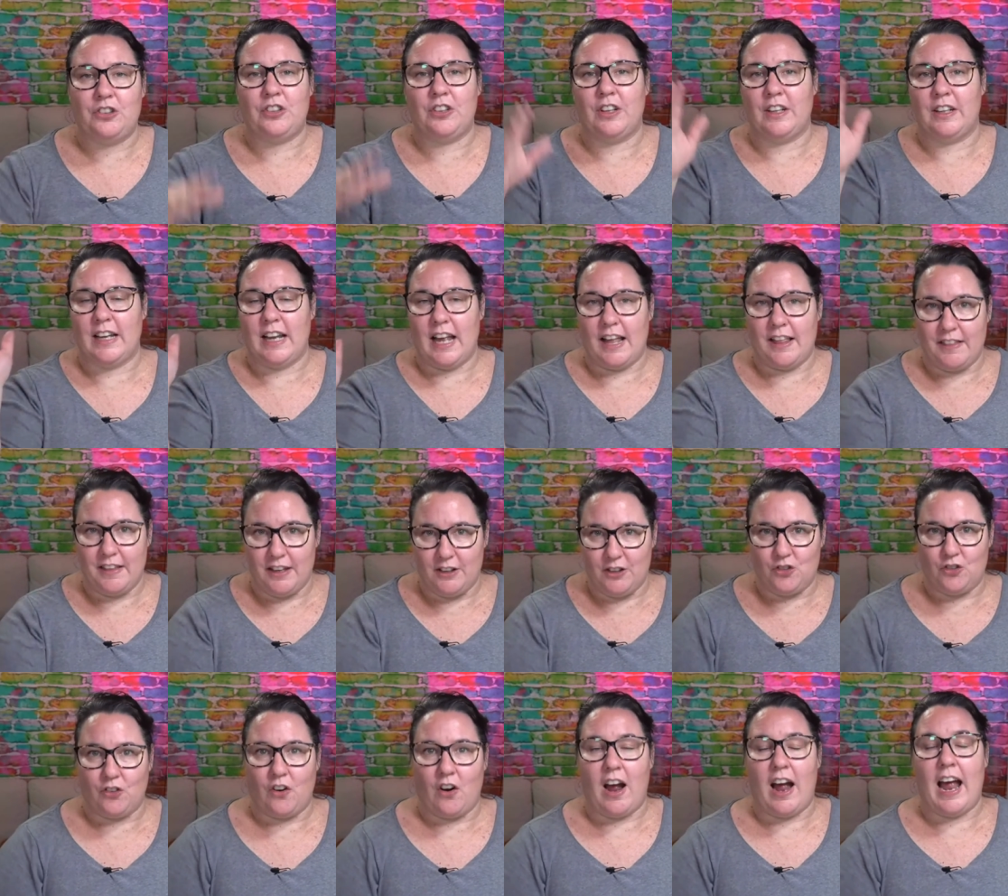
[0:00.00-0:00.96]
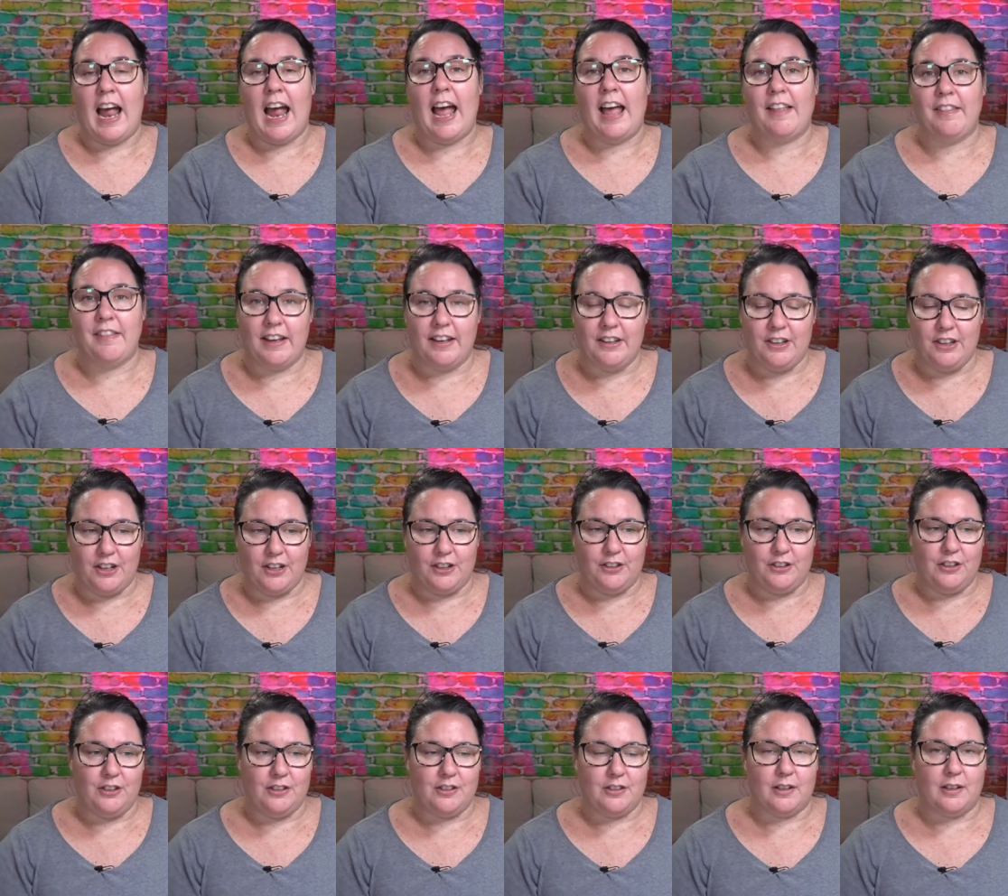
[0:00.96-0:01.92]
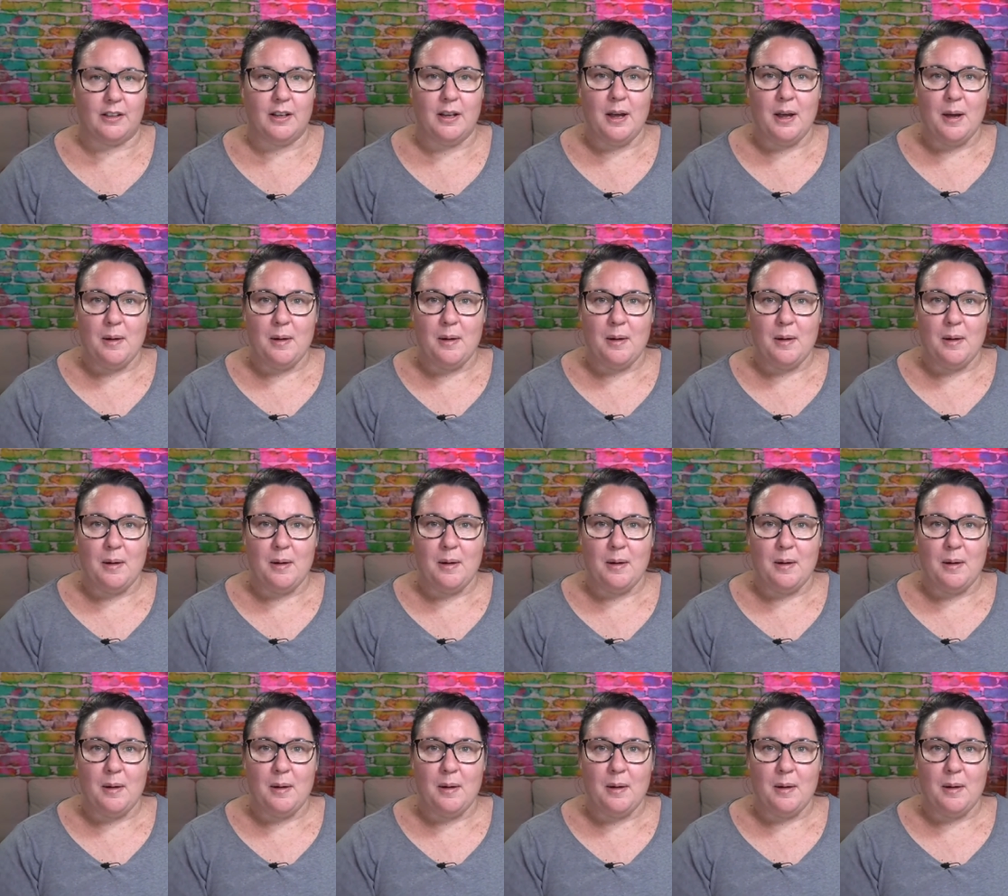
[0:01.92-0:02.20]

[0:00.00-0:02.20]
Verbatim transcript: it and then dry it and then you can use it,